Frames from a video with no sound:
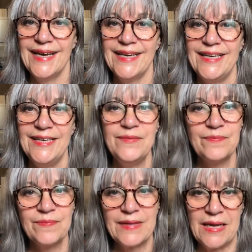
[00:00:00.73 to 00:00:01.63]
Hi,
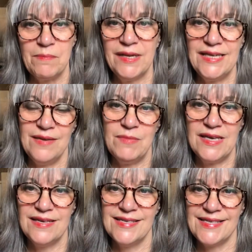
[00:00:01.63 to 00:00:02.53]
my name
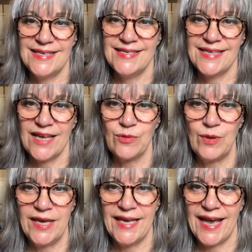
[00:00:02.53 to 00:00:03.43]
is Liz
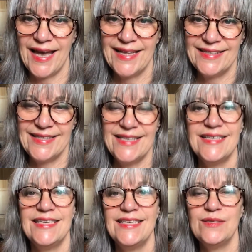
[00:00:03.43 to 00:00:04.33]
Hathway and
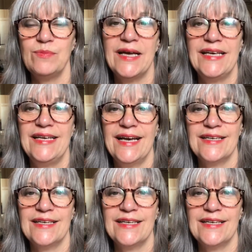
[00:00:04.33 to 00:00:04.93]
this is my